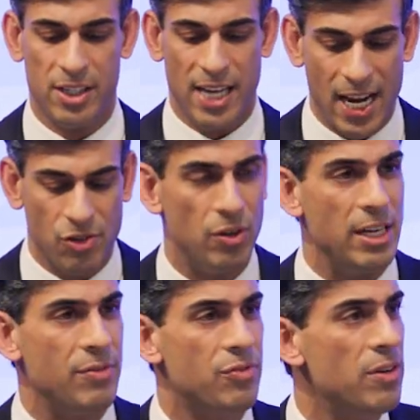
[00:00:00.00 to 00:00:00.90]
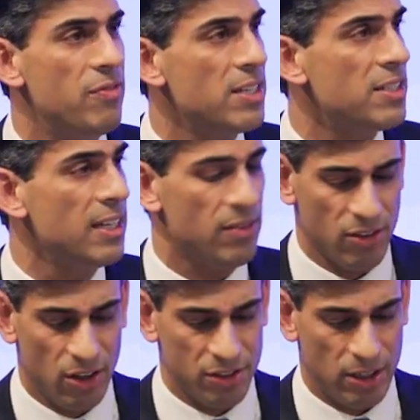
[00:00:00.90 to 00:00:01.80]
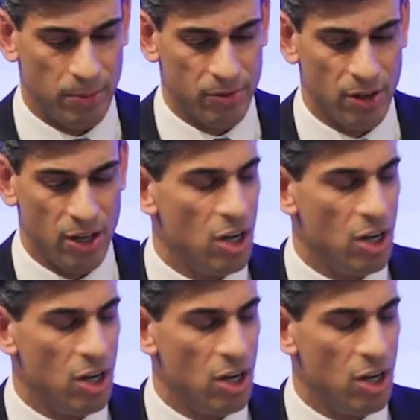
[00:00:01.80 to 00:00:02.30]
tax reliefs for investing in startups,